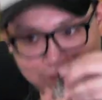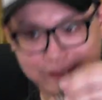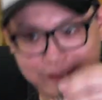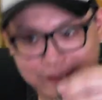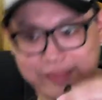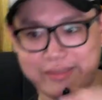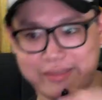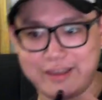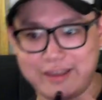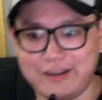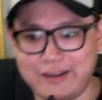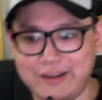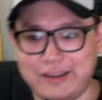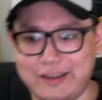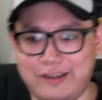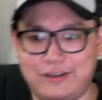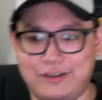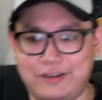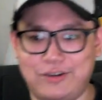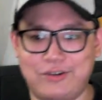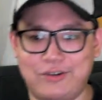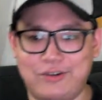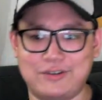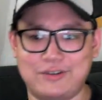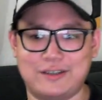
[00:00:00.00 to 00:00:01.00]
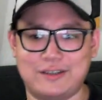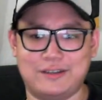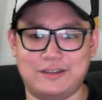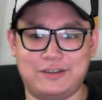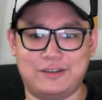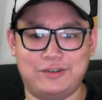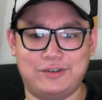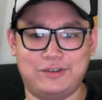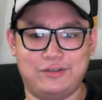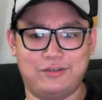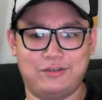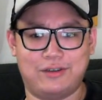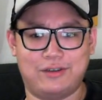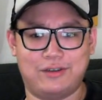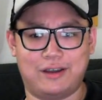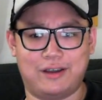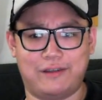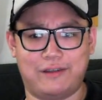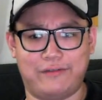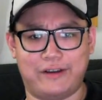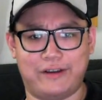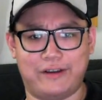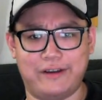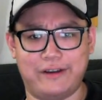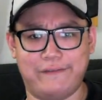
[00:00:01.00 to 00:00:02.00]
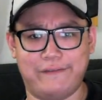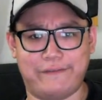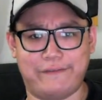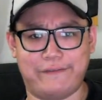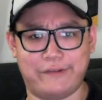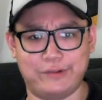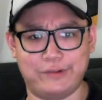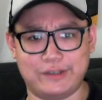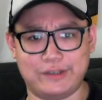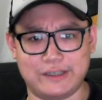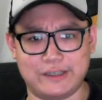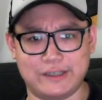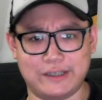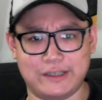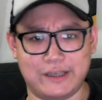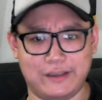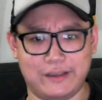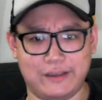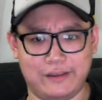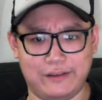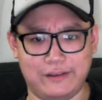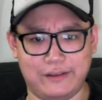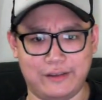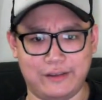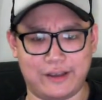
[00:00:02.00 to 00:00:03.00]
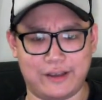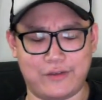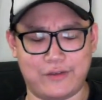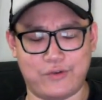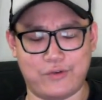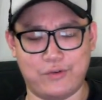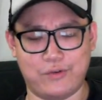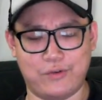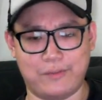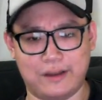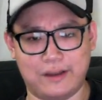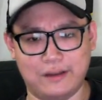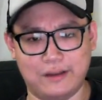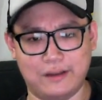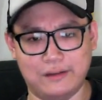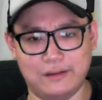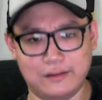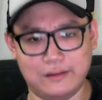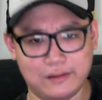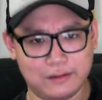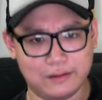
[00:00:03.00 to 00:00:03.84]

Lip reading: and then it goes into a very fruity aroma.